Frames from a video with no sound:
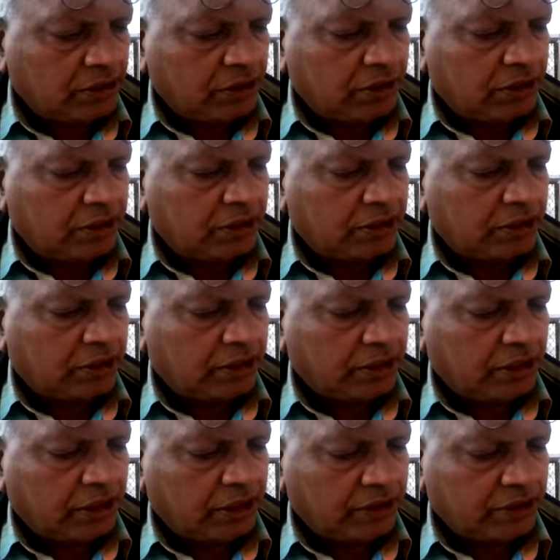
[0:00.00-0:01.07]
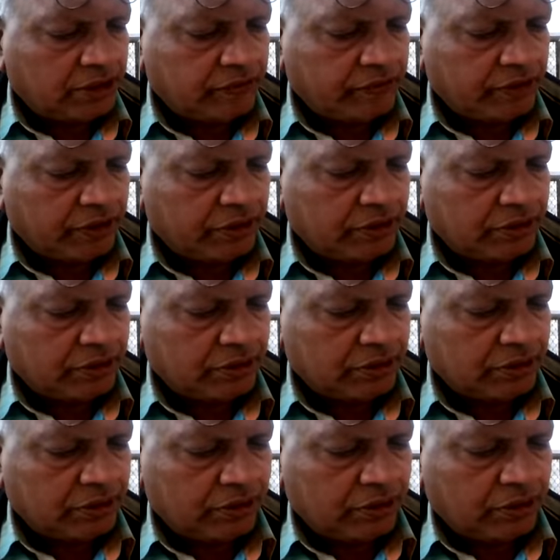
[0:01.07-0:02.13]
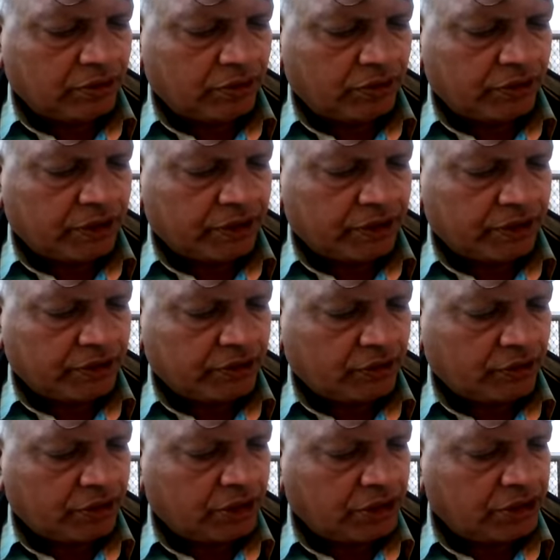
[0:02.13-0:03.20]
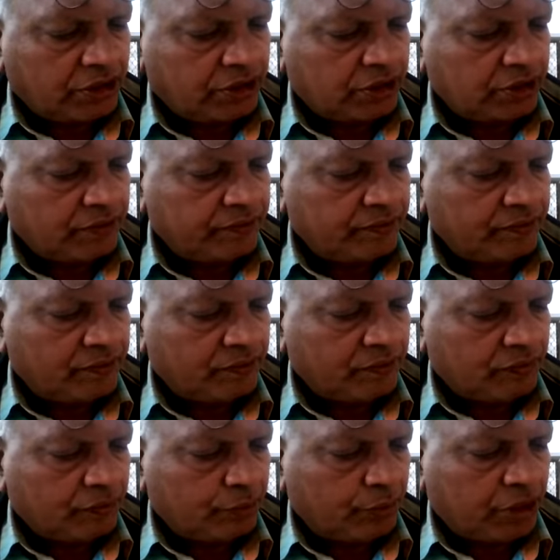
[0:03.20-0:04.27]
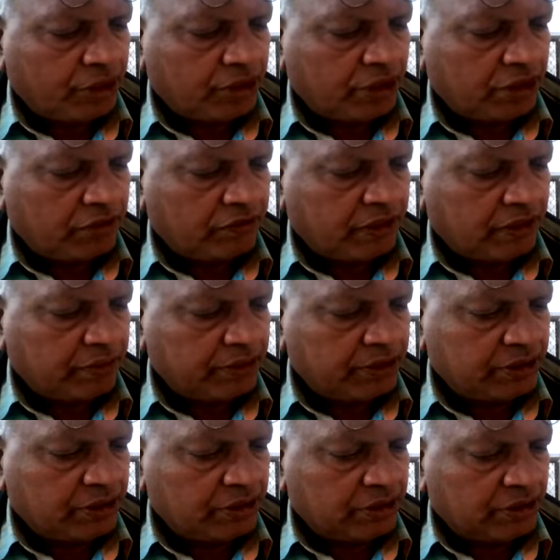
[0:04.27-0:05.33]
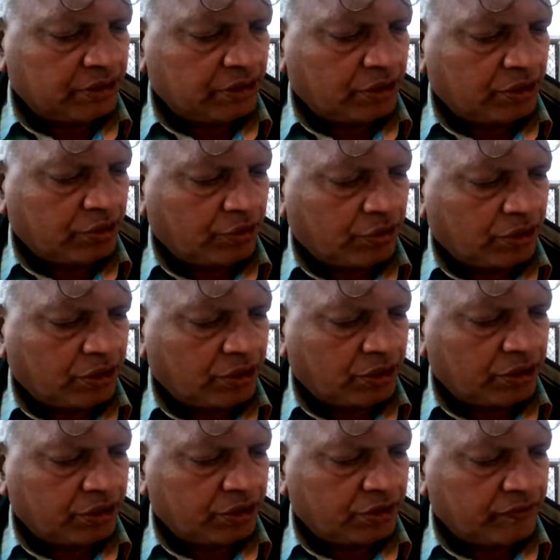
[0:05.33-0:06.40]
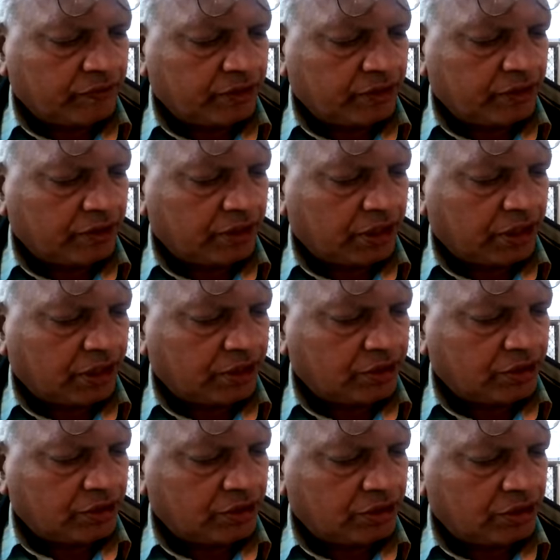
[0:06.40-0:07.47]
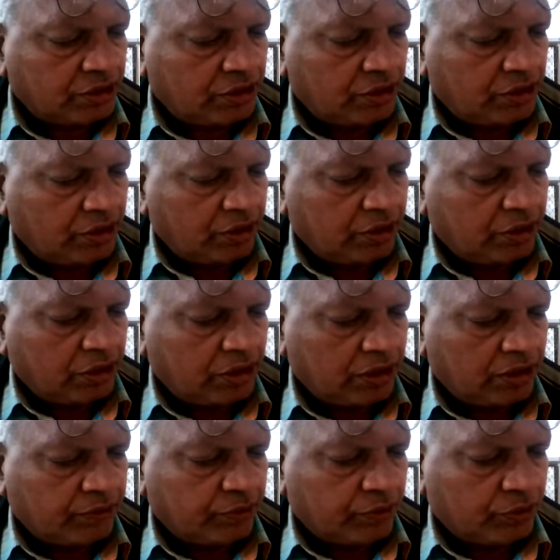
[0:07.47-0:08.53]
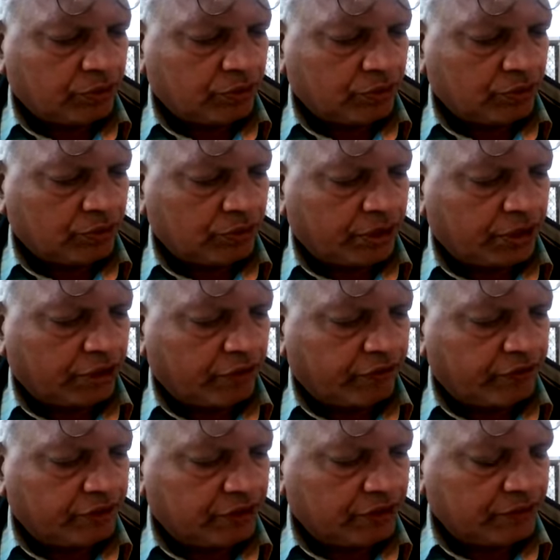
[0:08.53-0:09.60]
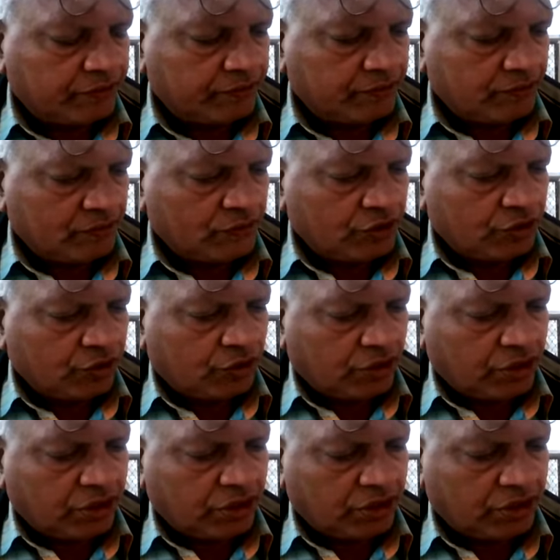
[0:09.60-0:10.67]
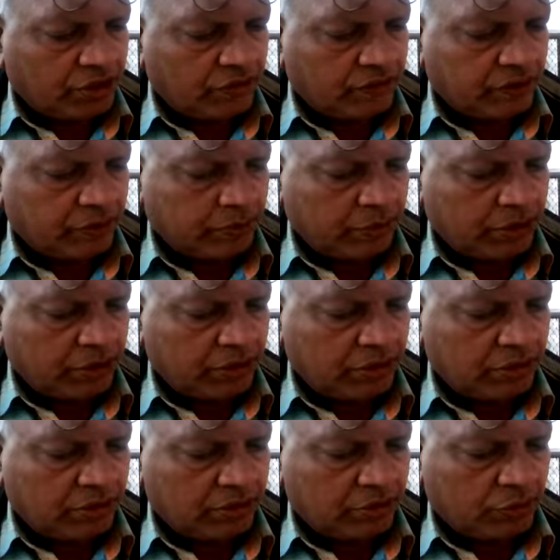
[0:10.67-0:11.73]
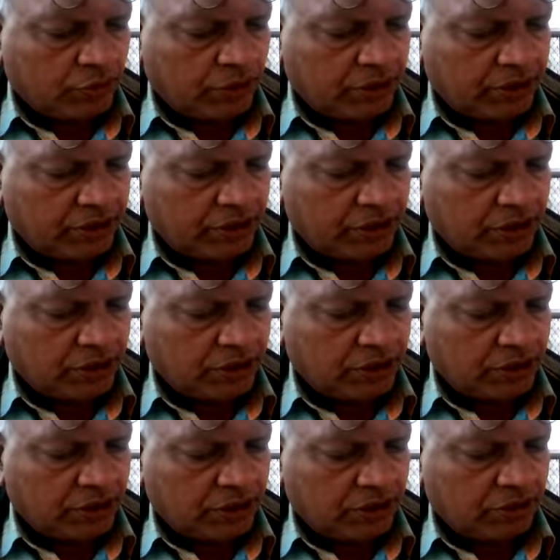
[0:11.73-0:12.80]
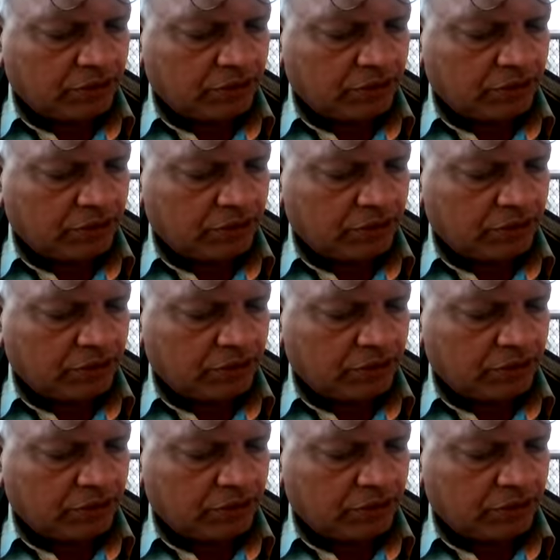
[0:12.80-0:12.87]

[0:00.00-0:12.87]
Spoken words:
internal dealings with contractors organization, material requirement, coordination with garage, daily report to head office, coordination with main quantity engineer,